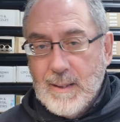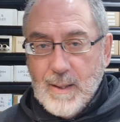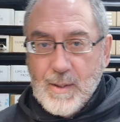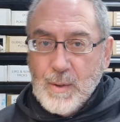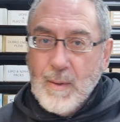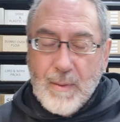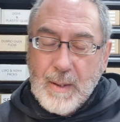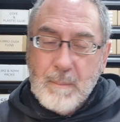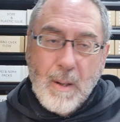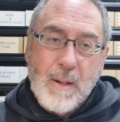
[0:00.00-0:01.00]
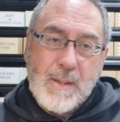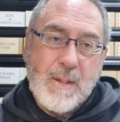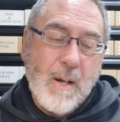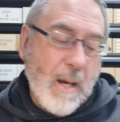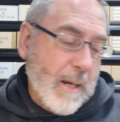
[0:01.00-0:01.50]
I do everything by
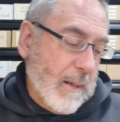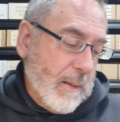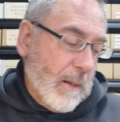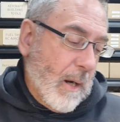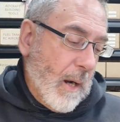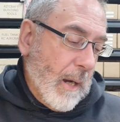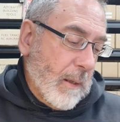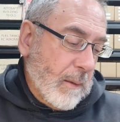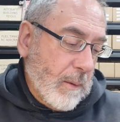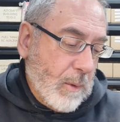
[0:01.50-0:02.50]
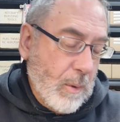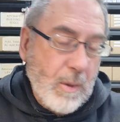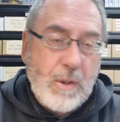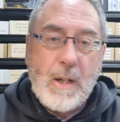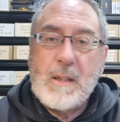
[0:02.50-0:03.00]
sight. I
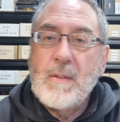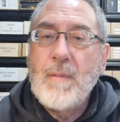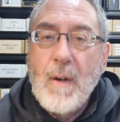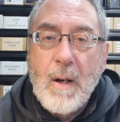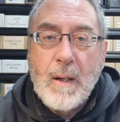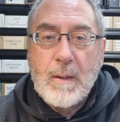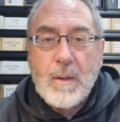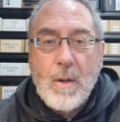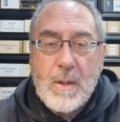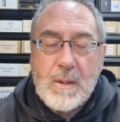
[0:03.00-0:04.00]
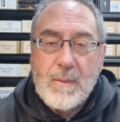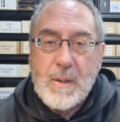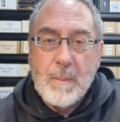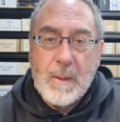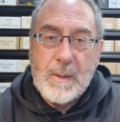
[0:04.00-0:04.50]
couldn't justify the cost of
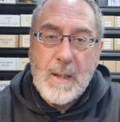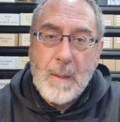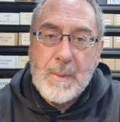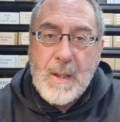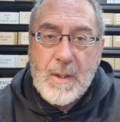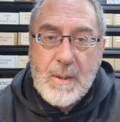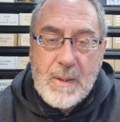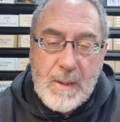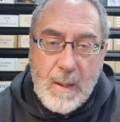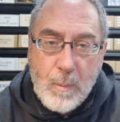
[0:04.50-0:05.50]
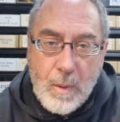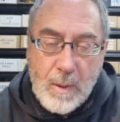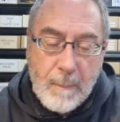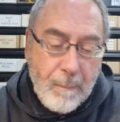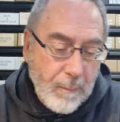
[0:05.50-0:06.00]
some of the setup stations that
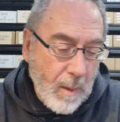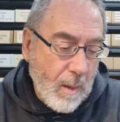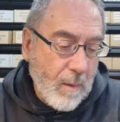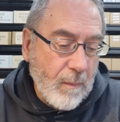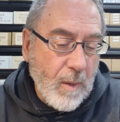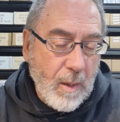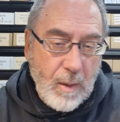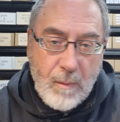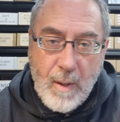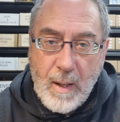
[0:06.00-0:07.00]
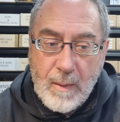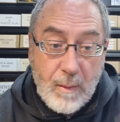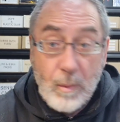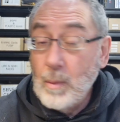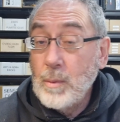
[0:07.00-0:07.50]
were floating around.
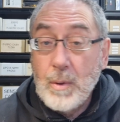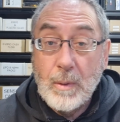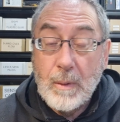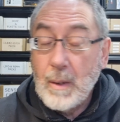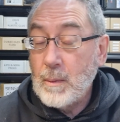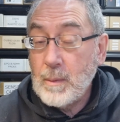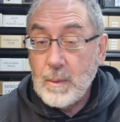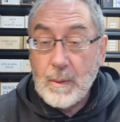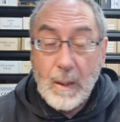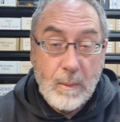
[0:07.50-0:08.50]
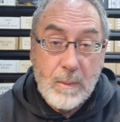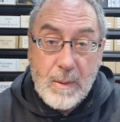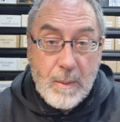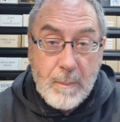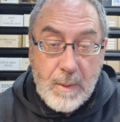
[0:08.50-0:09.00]
They're all good. They're all good. They all
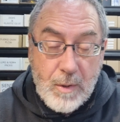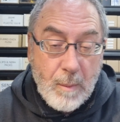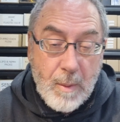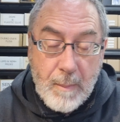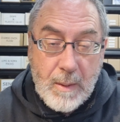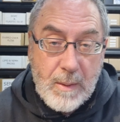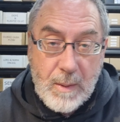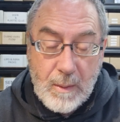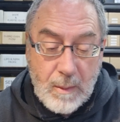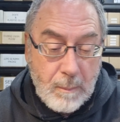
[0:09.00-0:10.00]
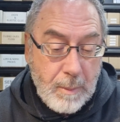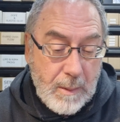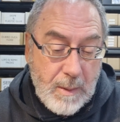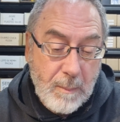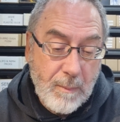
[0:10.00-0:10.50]
do the job they're meant to,
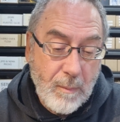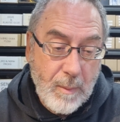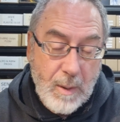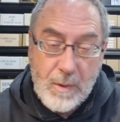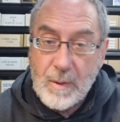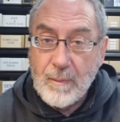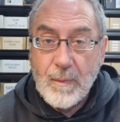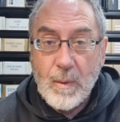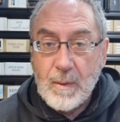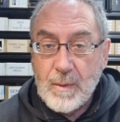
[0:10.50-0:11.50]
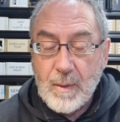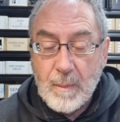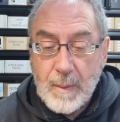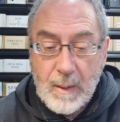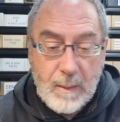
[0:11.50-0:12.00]
but some of them are nudging the
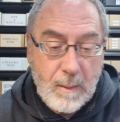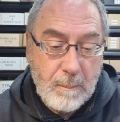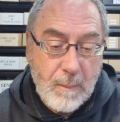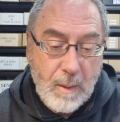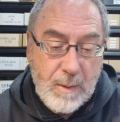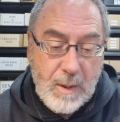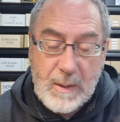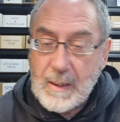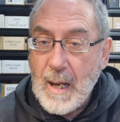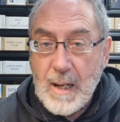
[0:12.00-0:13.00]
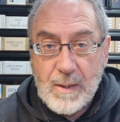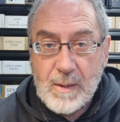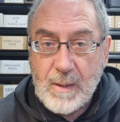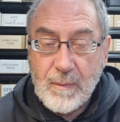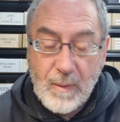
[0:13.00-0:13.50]
$400 mark. I just can't
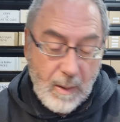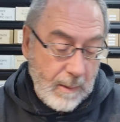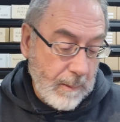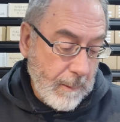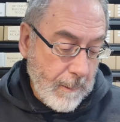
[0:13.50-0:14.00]
justify it.